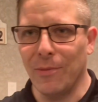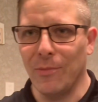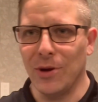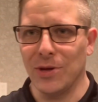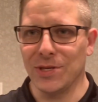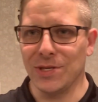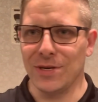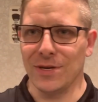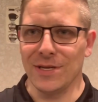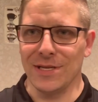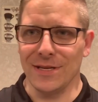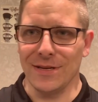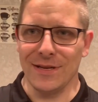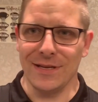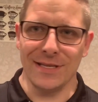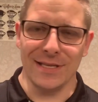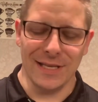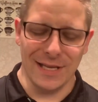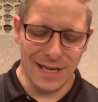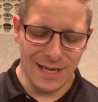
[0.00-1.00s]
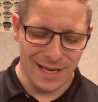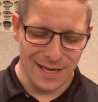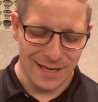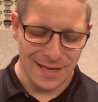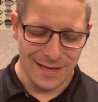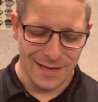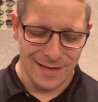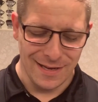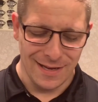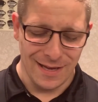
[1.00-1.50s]
Monster? Seriously.
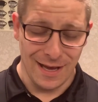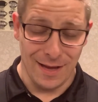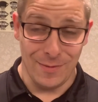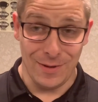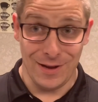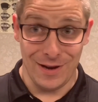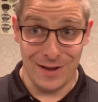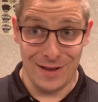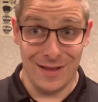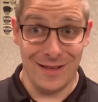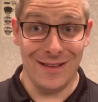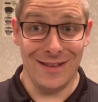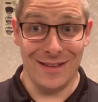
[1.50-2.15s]
I mean,